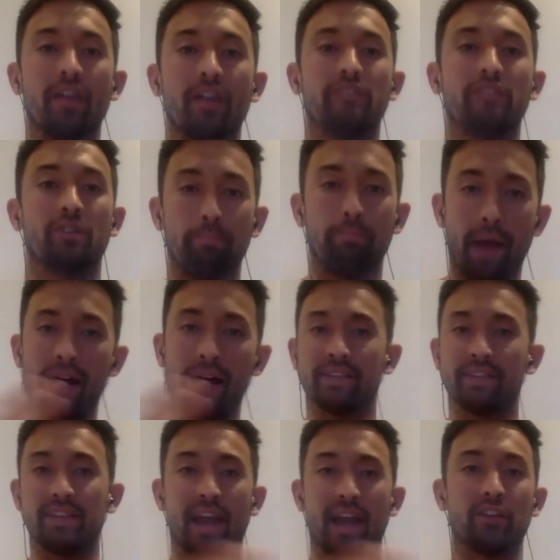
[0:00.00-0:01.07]
So
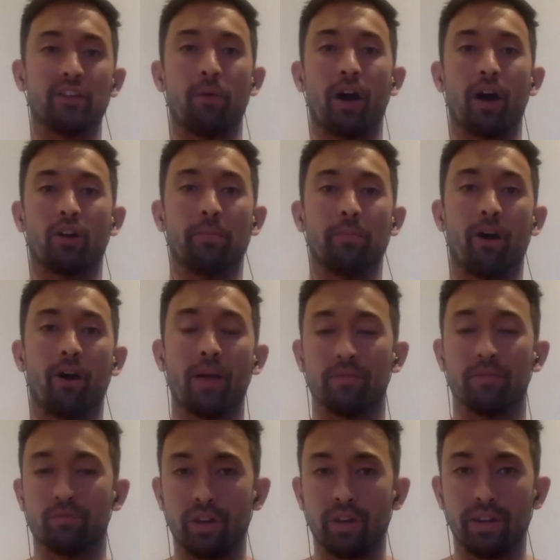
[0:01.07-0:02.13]
balancing out your microbiome,
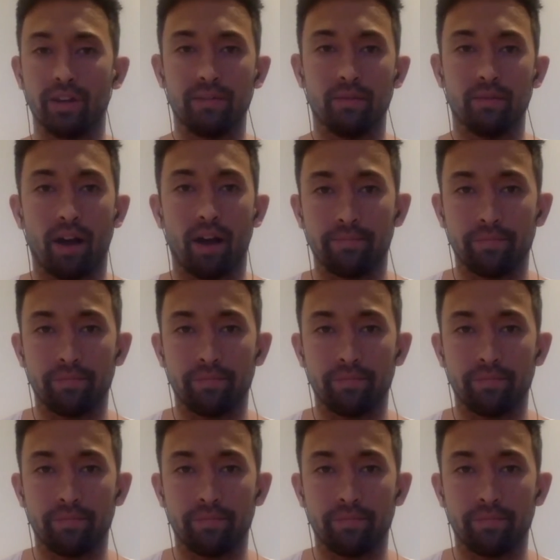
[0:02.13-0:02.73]
and really, I,